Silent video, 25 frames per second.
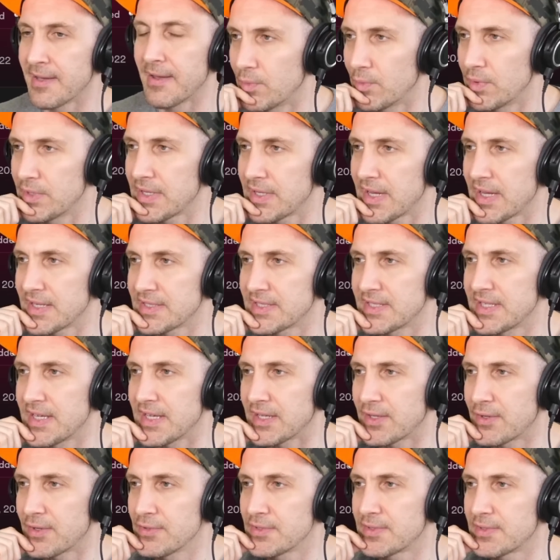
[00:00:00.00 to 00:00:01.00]
What do you guys
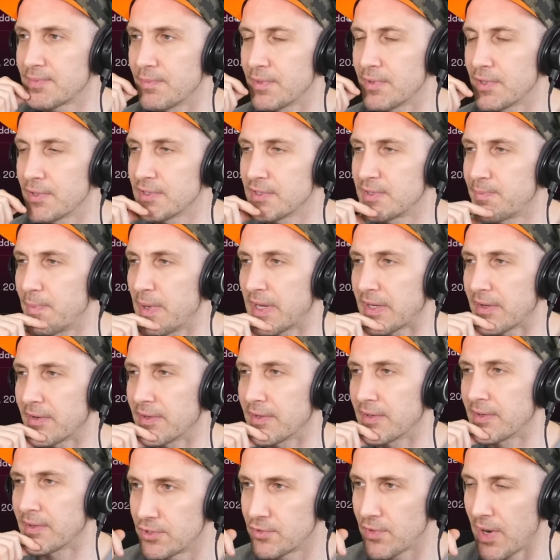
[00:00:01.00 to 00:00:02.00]
think? Who's who's
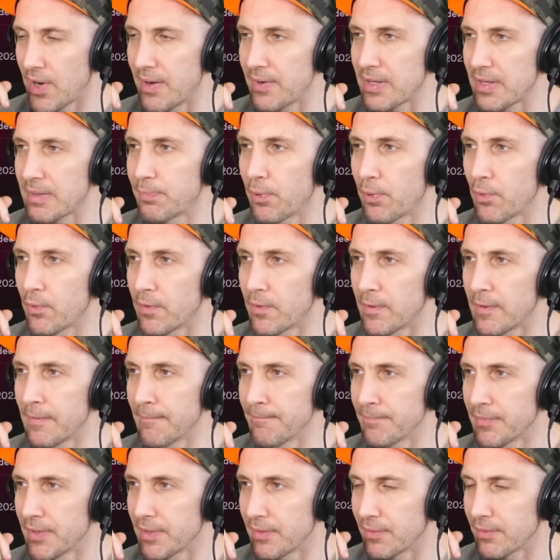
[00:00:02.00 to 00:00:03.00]
bigger? Drowning
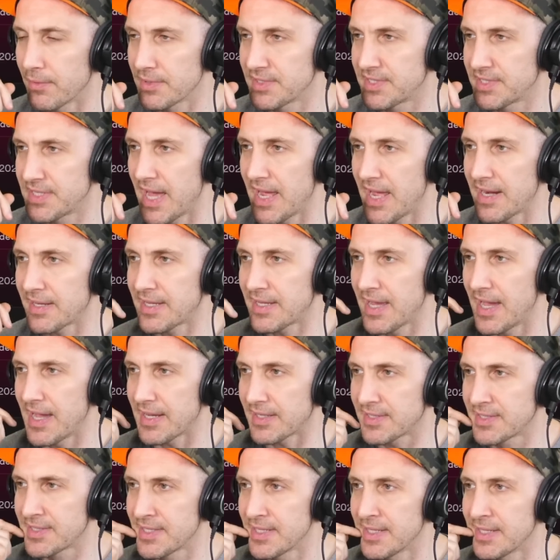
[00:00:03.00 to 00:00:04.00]
Pool or Static
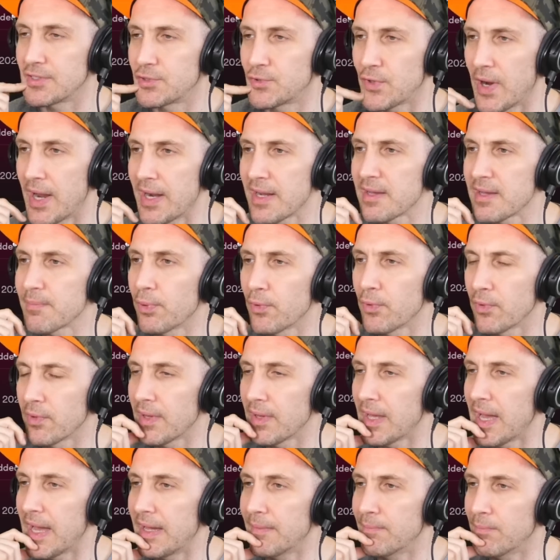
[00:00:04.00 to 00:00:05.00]
X? Drowning
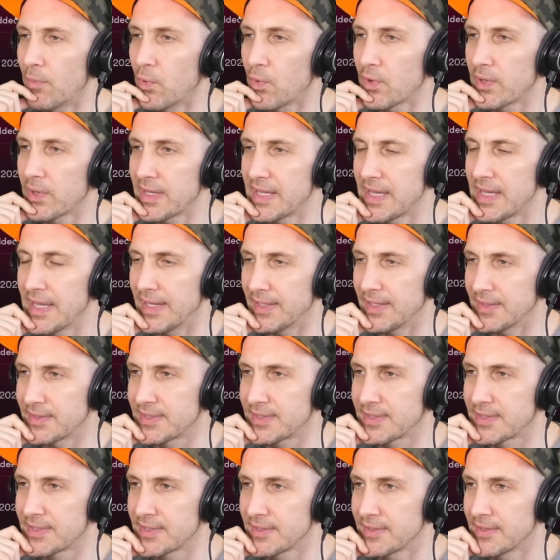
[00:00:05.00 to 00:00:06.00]
Pool had more
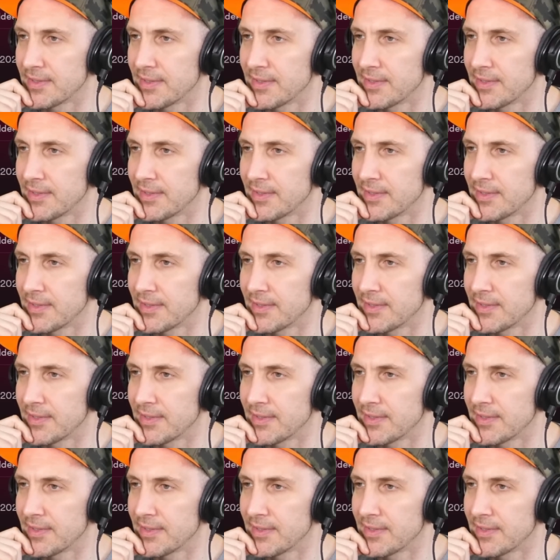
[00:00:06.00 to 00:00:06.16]
hits,